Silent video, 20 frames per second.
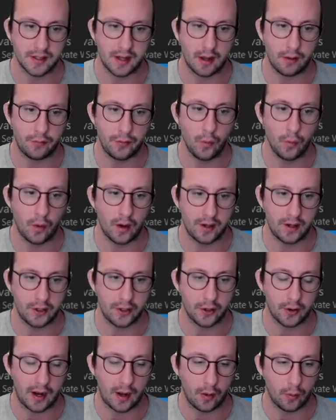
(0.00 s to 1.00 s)
Now, if you wanted
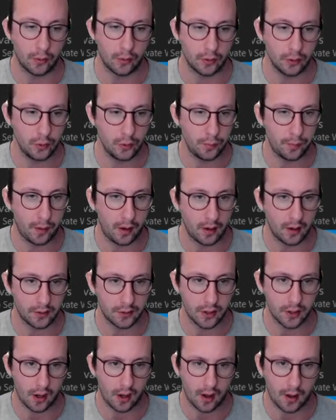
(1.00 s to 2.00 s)
your outer loop on
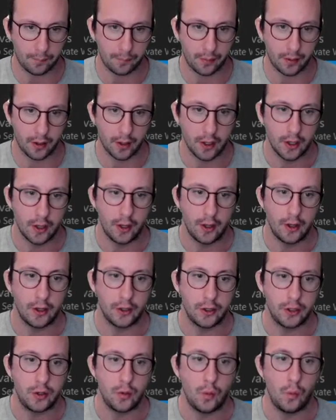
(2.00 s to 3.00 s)
top,
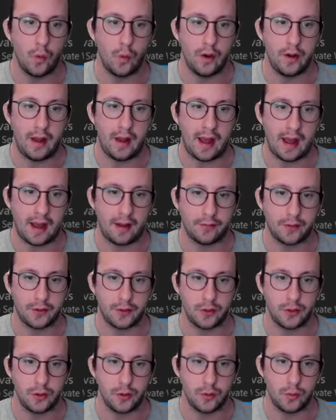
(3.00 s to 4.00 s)
you would have
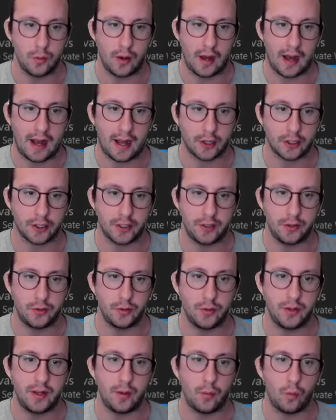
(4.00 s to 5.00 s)
to actually
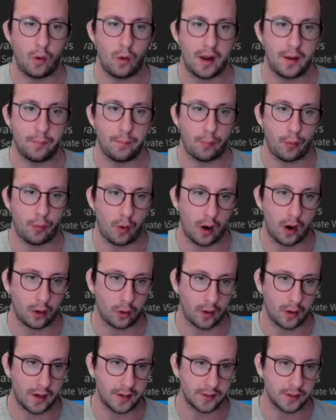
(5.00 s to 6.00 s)
do the write
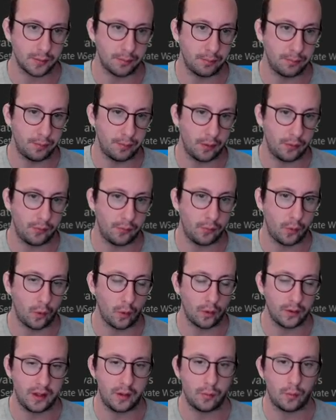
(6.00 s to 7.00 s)
progress
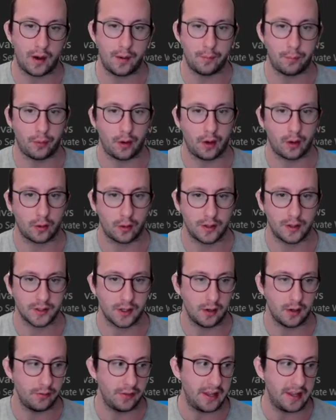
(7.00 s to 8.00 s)
before the write progress
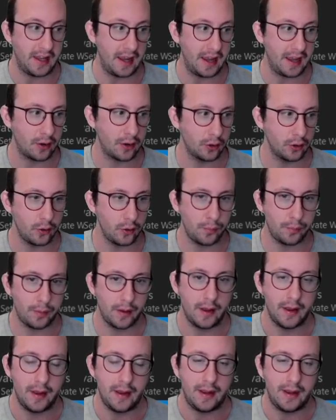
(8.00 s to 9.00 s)
of the inner loop.
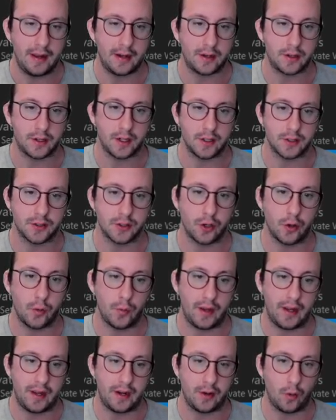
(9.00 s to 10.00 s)
It does
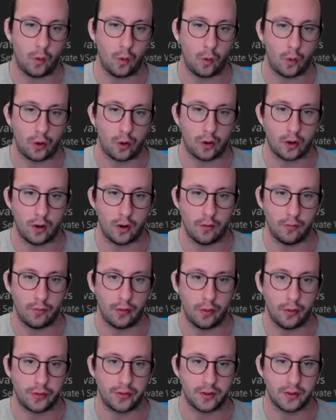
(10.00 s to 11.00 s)
go in order of
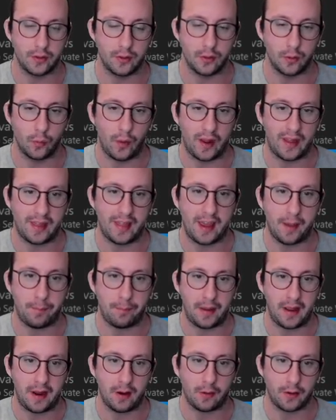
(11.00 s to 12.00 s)
the, the way they
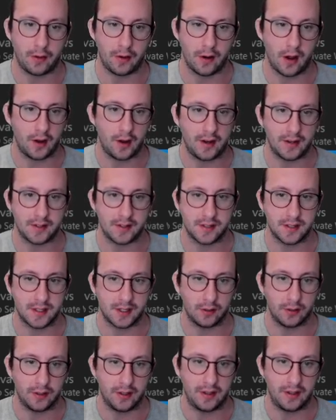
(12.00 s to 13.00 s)
appear and not
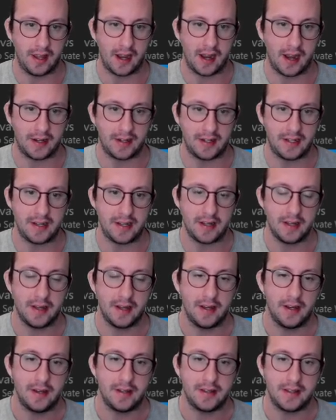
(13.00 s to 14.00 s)
necessarily the ID.
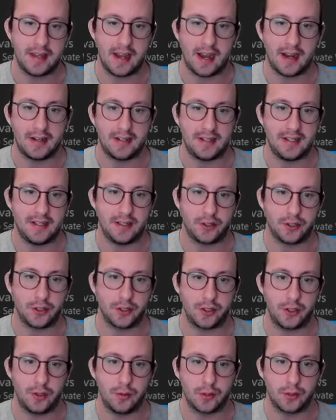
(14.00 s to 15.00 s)
The ID is
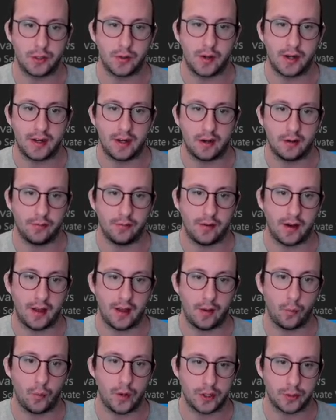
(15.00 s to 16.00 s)
just used to
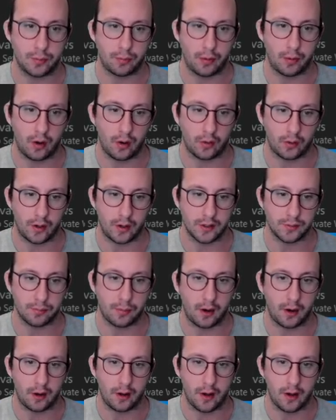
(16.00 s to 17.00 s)
identify which progress
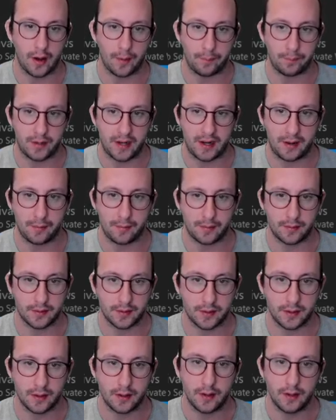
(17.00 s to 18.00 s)
bar to update.